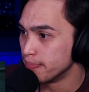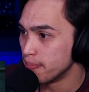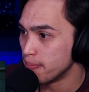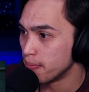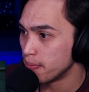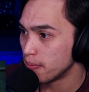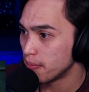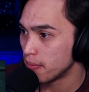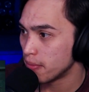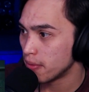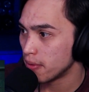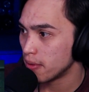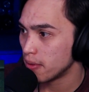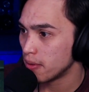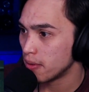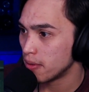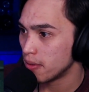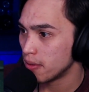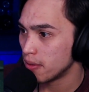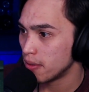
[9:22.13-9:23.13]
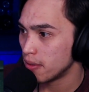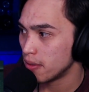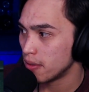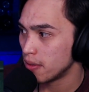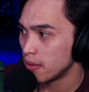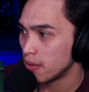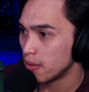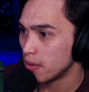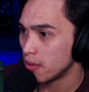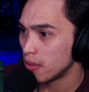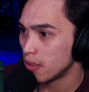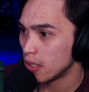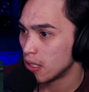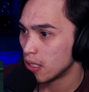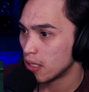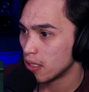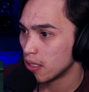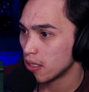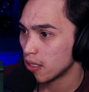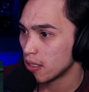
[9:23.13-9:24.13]

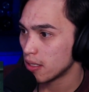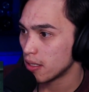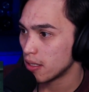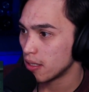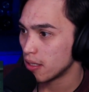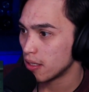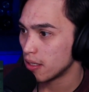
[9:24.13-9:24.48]
(silence)